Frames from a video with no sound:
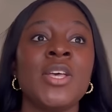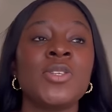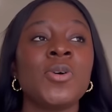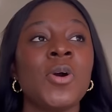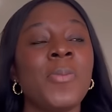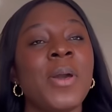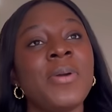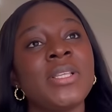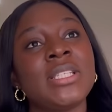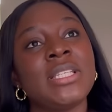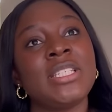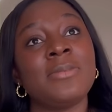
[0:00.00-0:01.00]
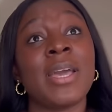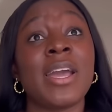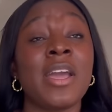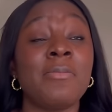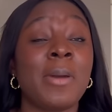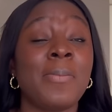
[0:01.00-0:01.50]
So on my way to the gym, I
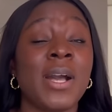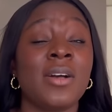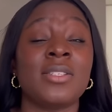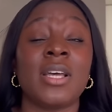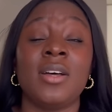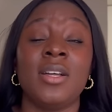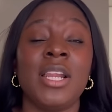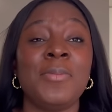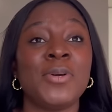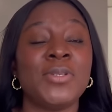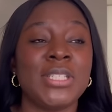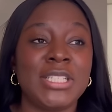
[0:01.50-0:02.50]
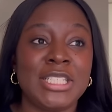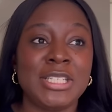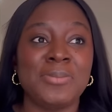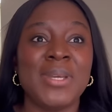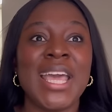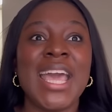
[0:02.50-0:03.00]
carried my bag. I was like, ah, let me go to the
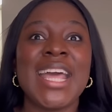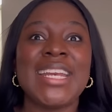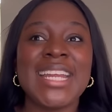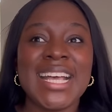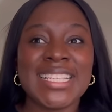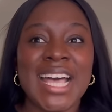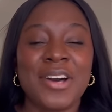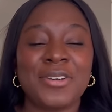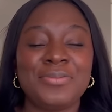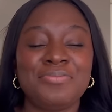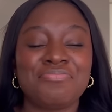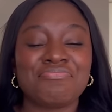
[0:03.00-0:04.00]
gym. That's how.